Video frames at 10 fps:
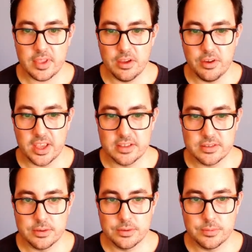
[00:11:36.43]
Okay,
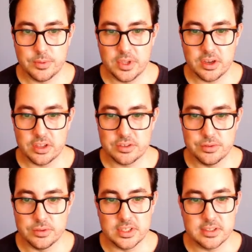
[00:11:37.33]
so we got to
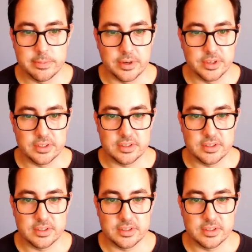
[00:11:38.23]
this point